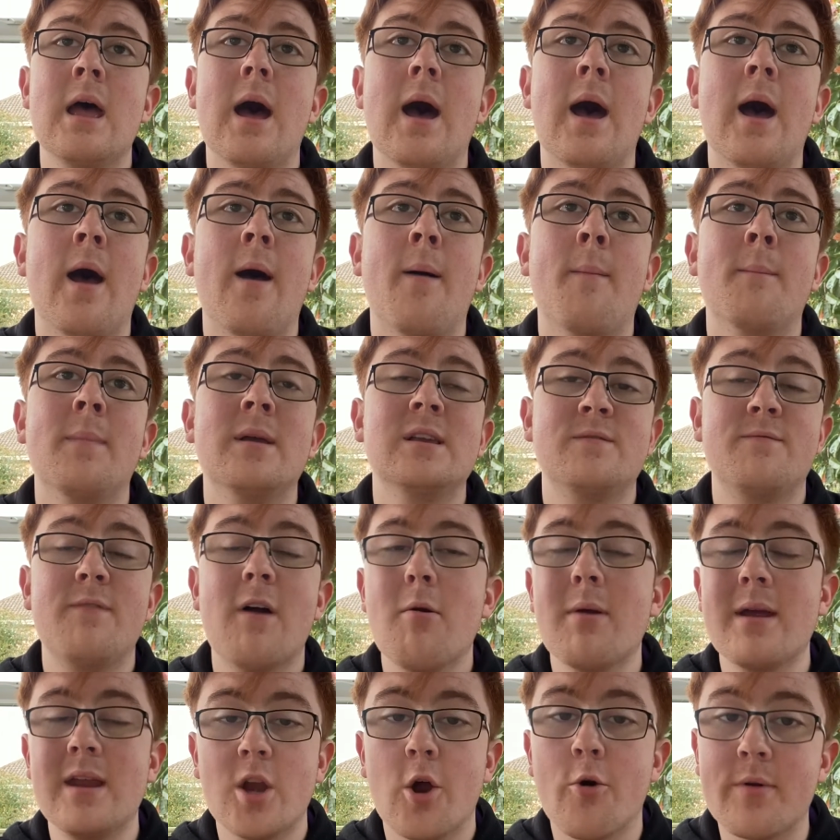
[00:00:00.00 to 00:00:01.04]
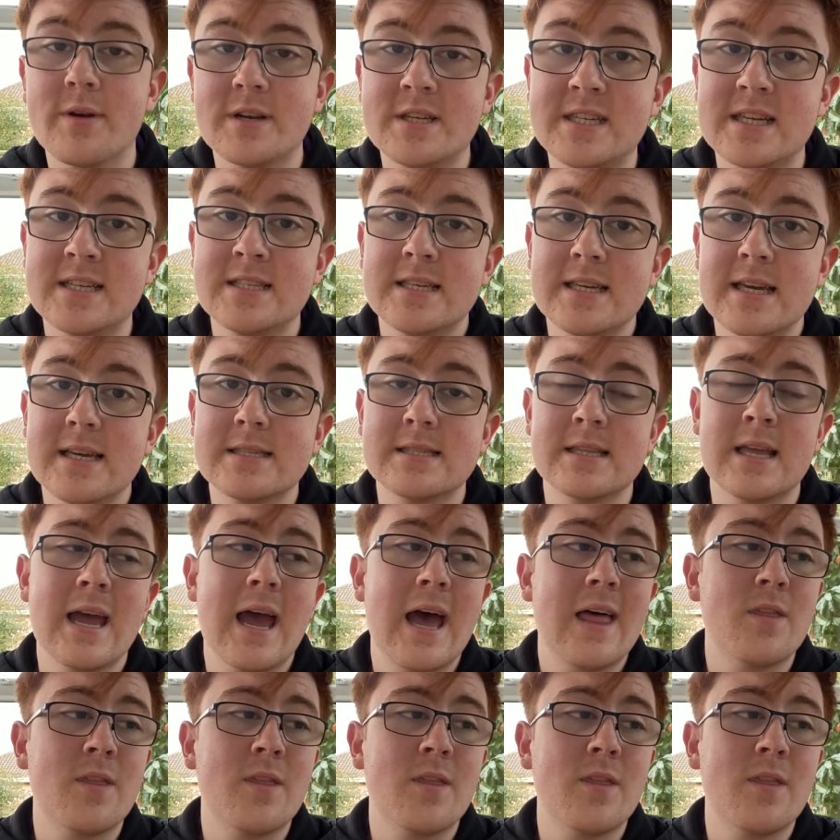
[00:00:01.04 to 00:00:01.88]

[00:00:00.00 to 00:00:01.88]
it's very Norwich City, isn't it,